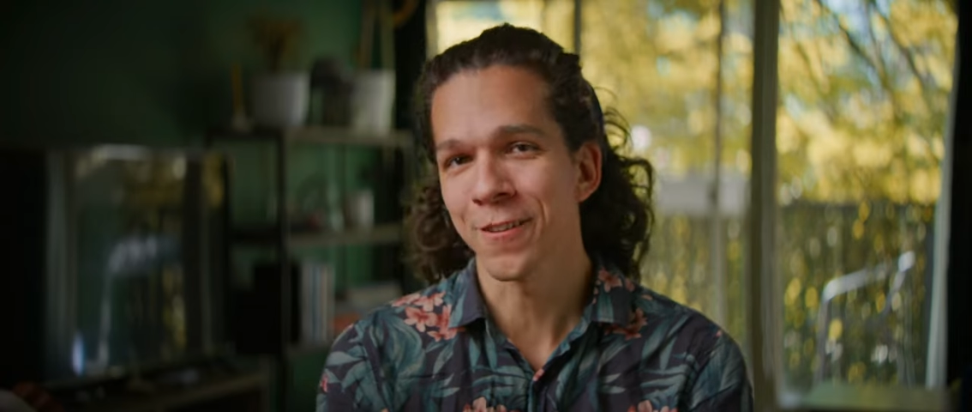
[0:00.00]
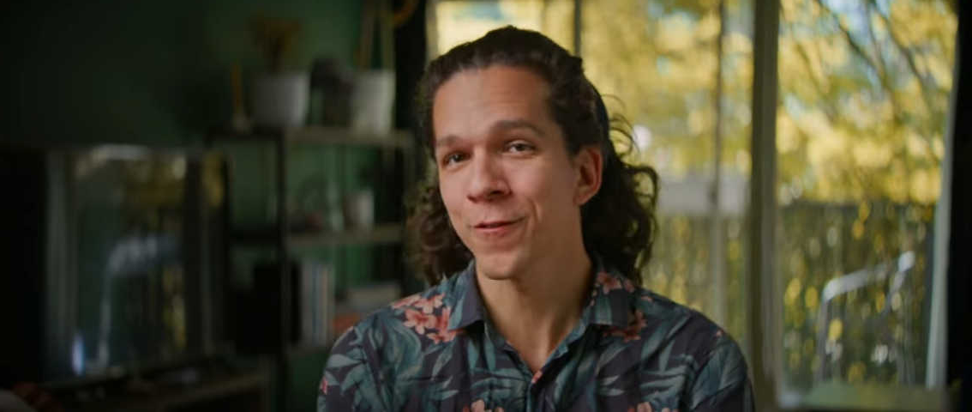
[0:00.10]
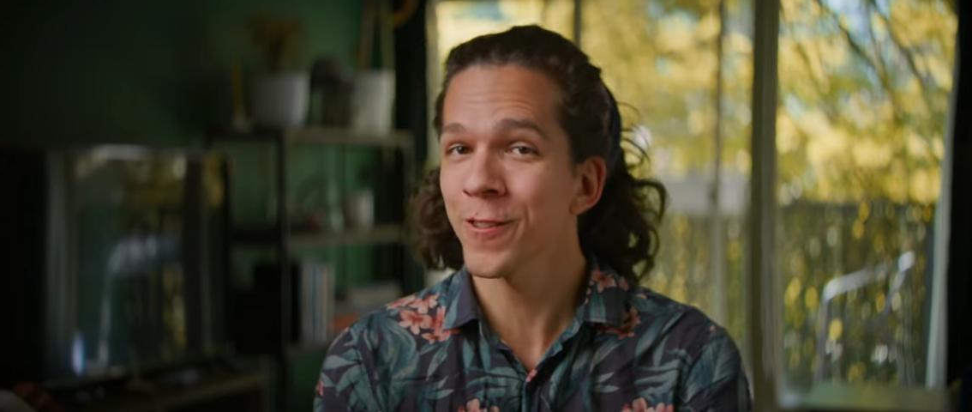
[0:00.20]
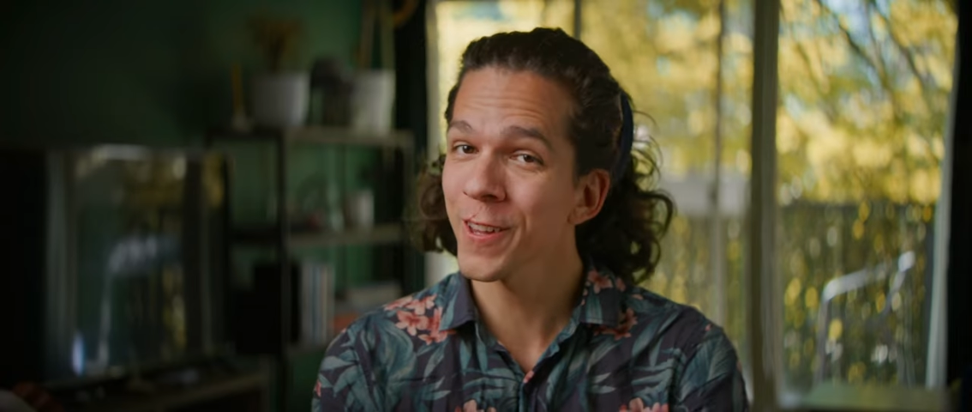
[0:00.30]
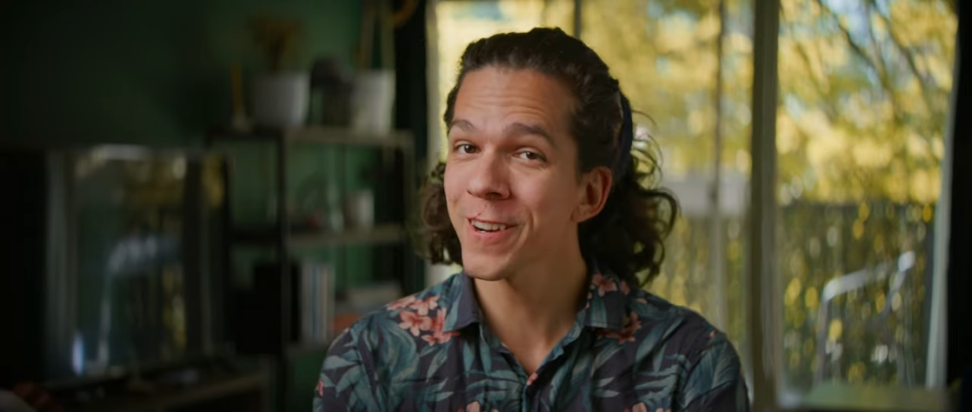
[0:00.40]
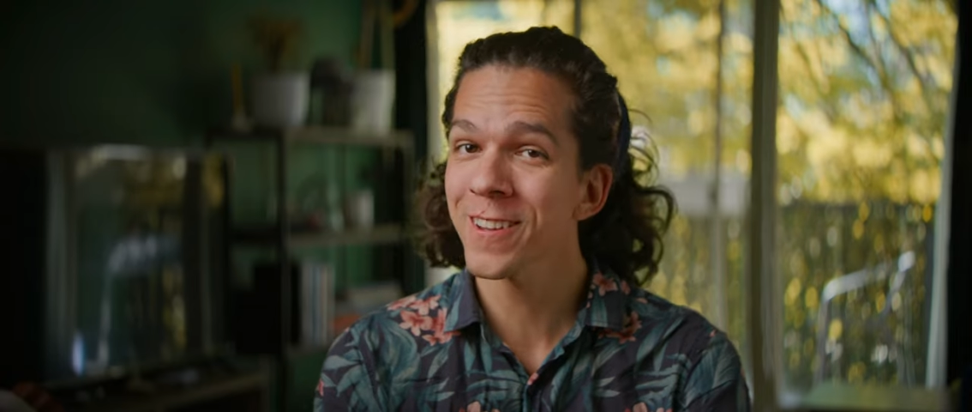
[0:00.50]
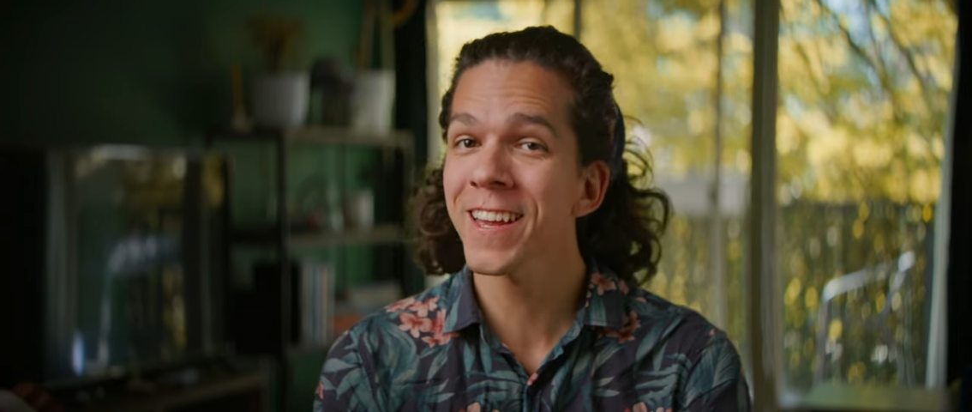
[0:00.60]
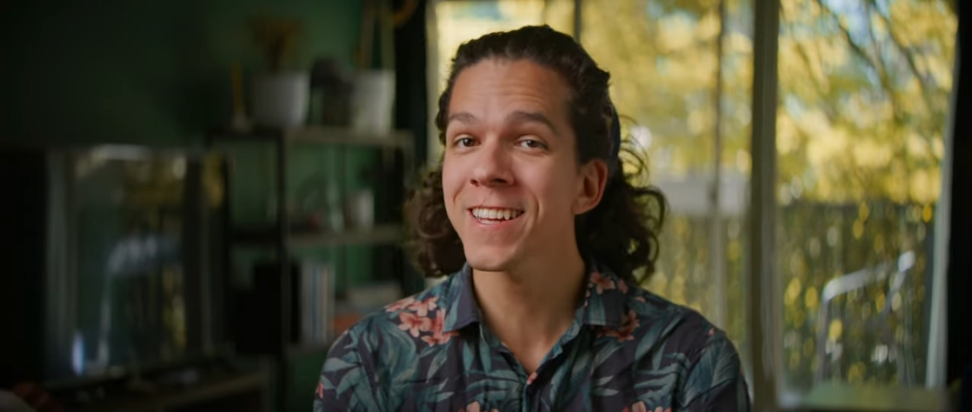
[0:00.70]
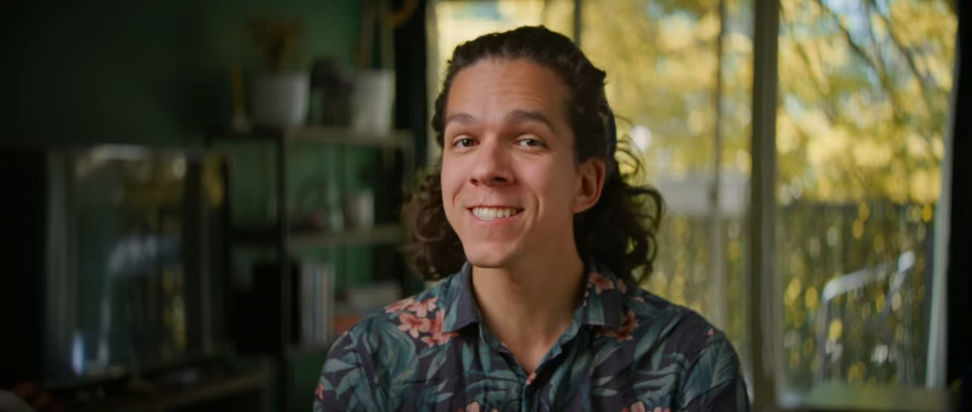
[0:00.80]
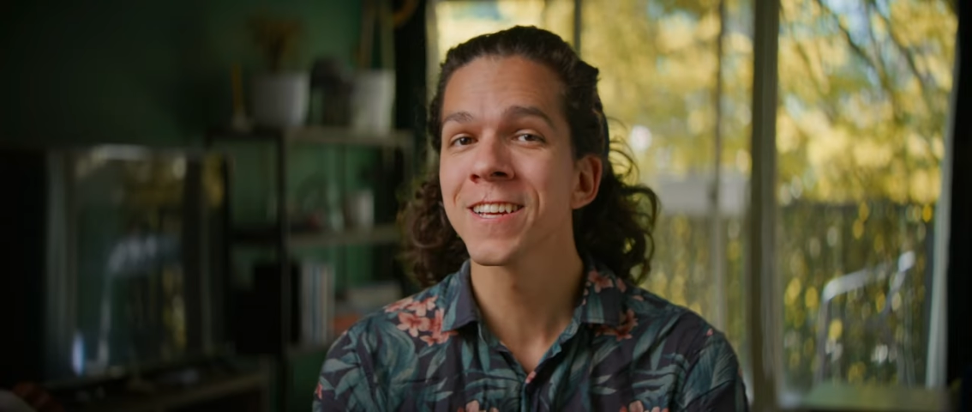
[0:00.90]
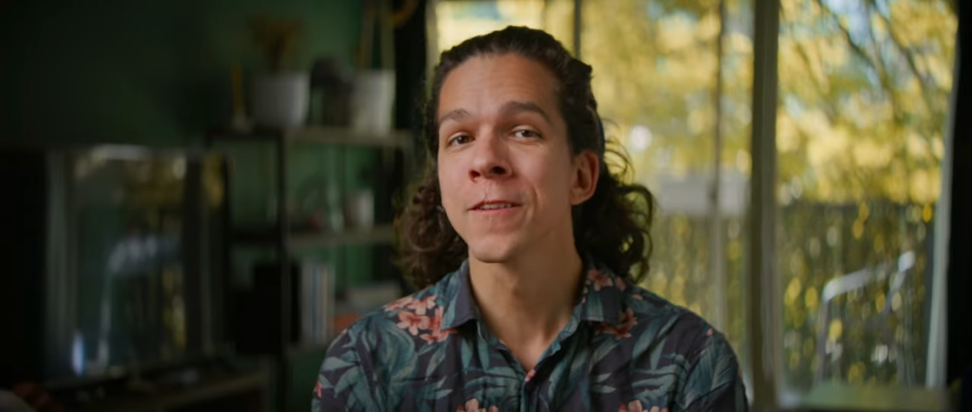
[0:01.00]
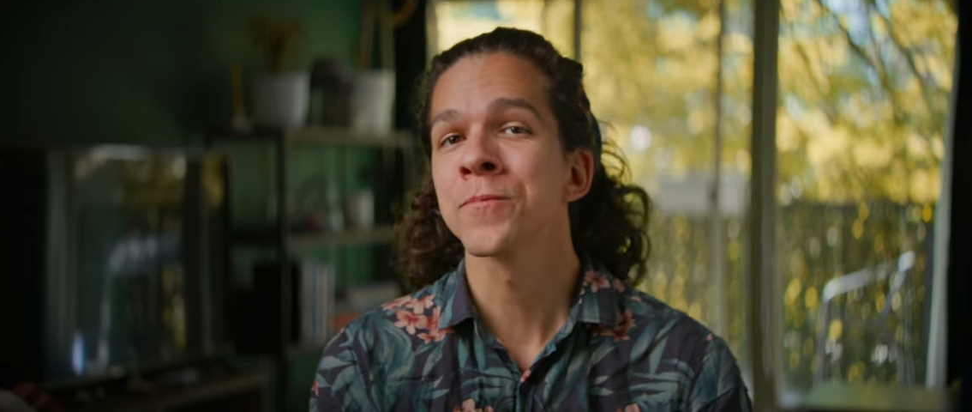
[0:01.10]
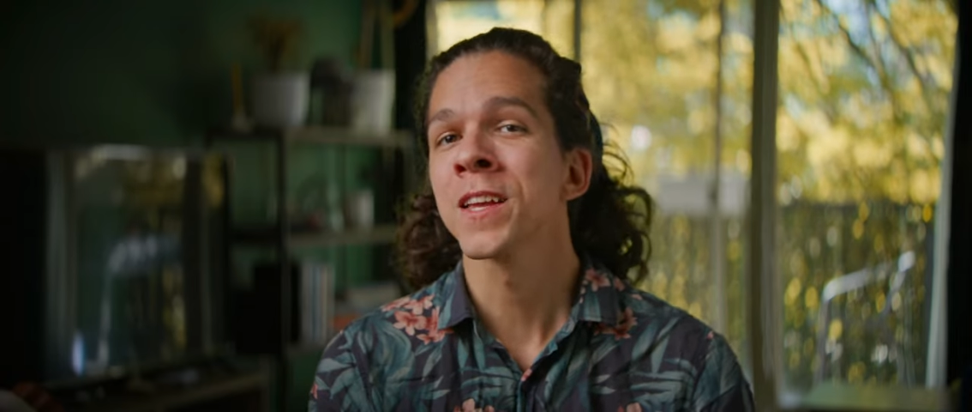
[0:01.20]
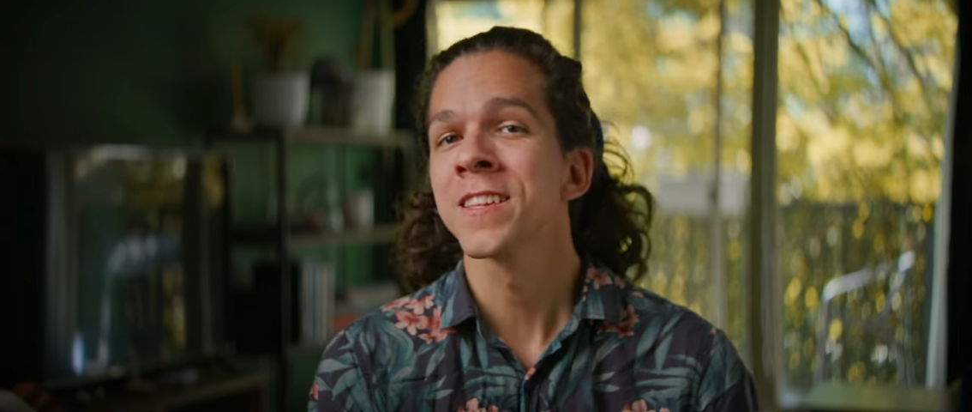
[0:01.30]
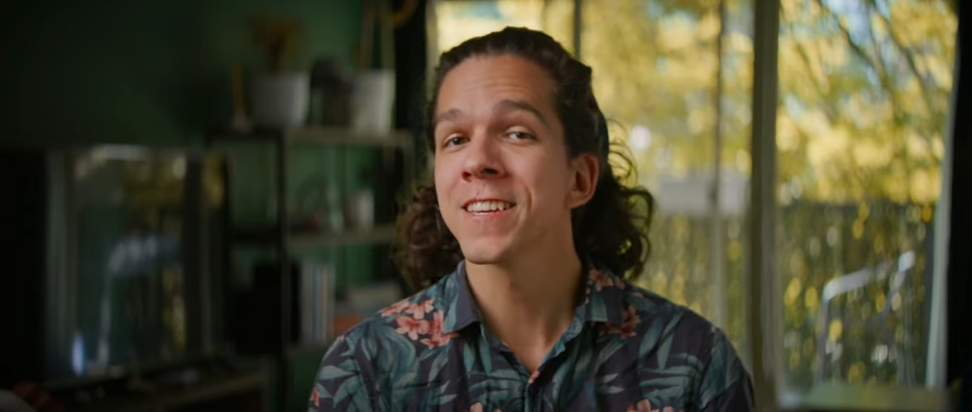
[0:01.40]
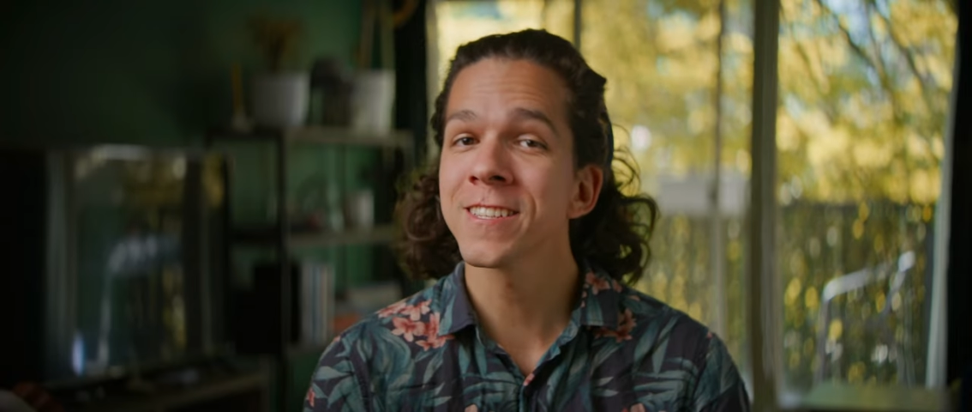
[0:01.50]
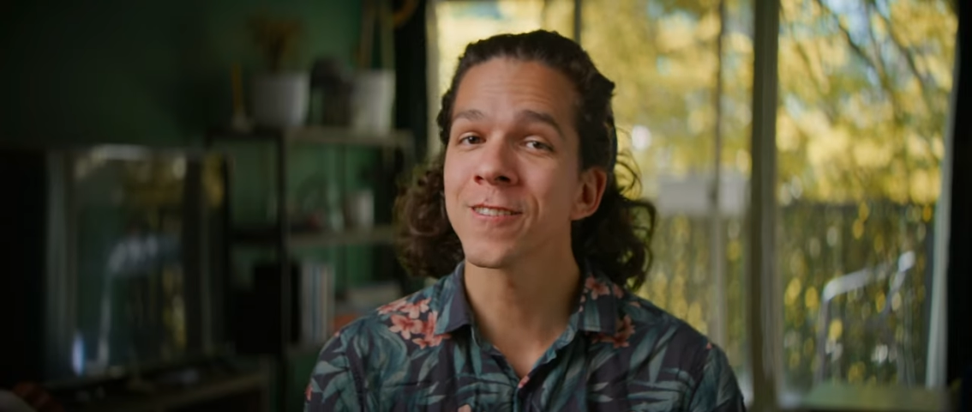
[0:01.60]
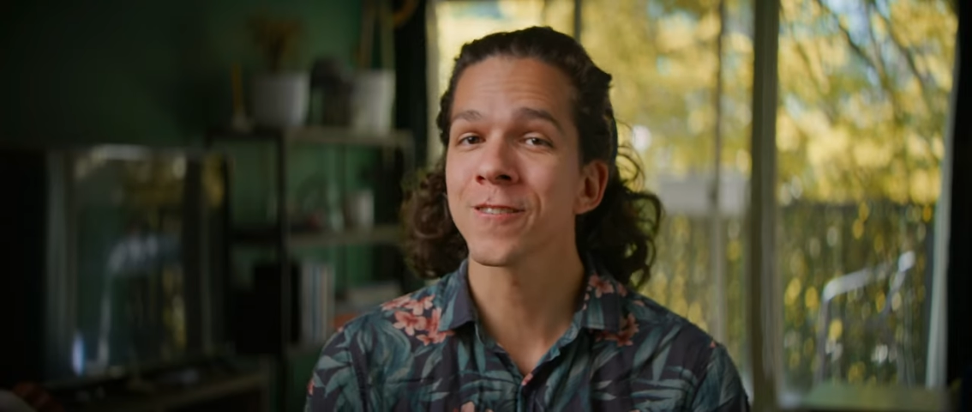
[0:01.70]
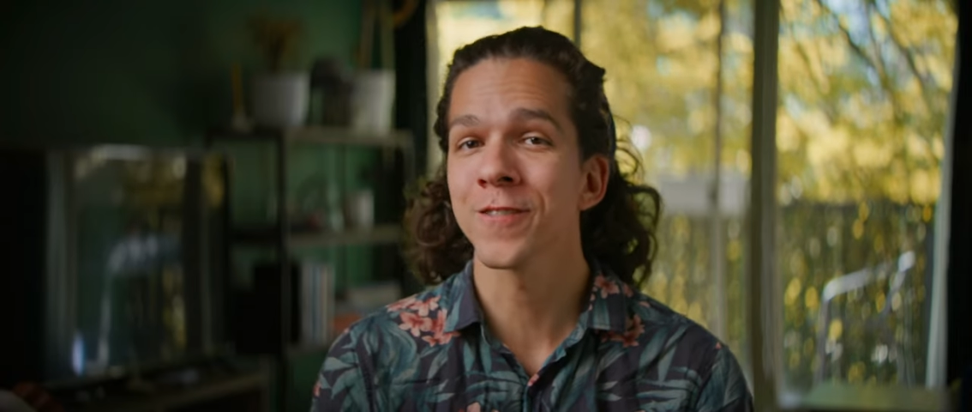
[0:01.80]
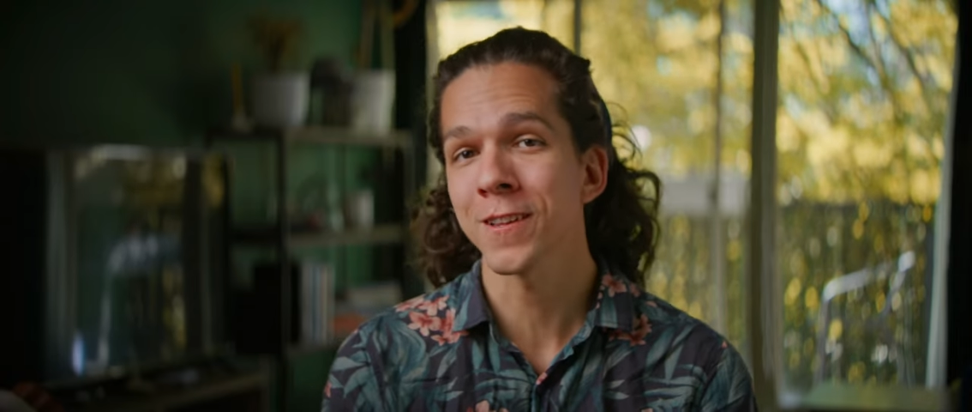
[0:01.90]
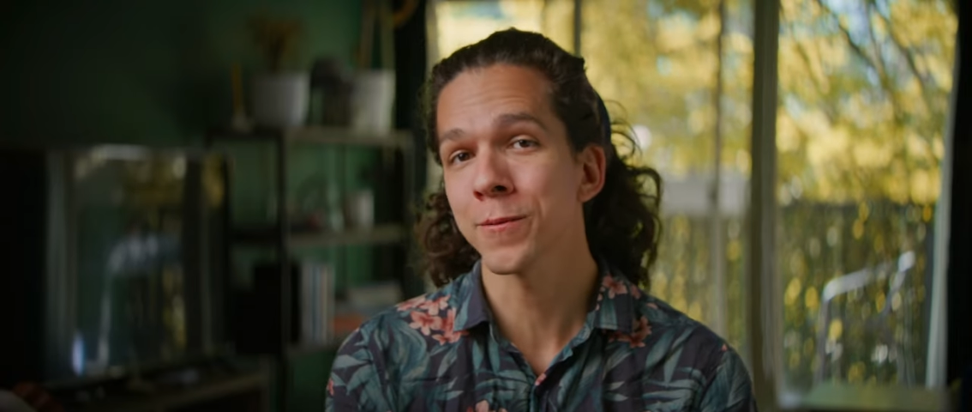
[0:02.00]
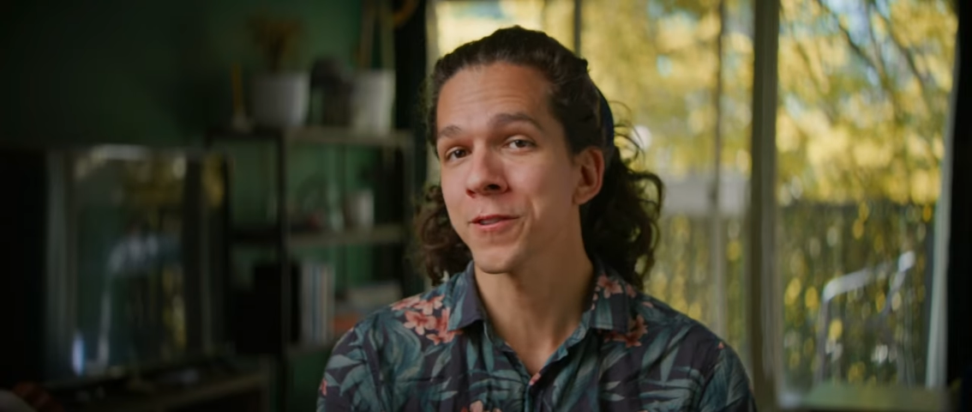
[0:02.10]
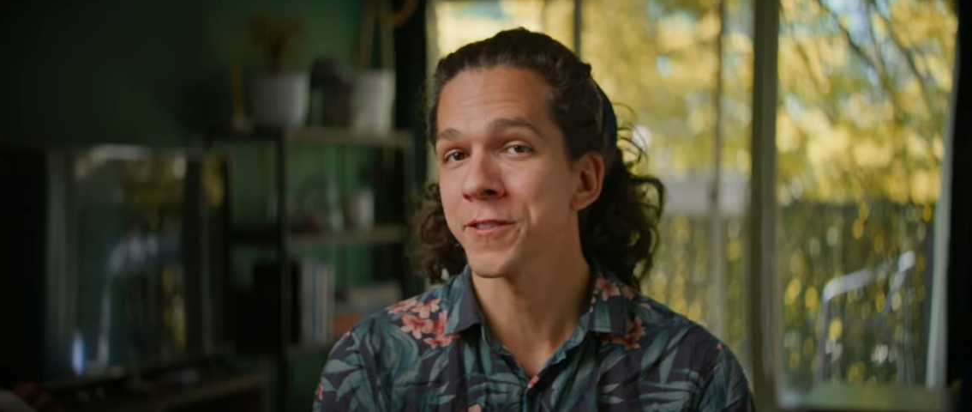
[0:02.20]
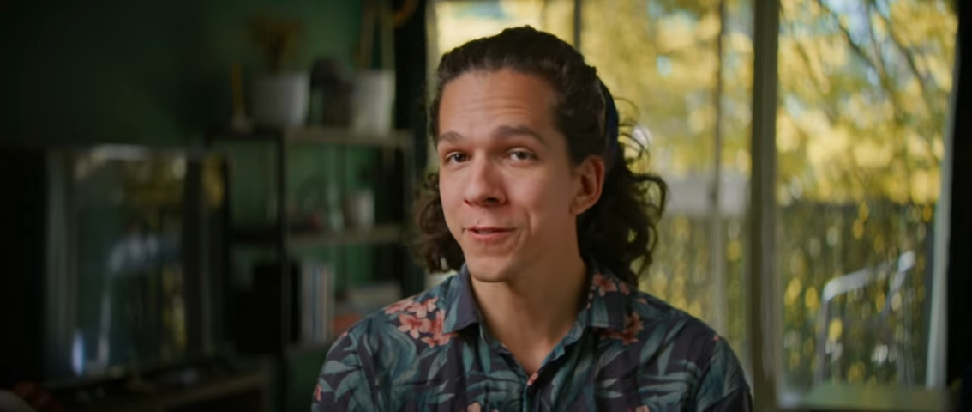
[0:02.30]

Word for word: In Flareland, these are available in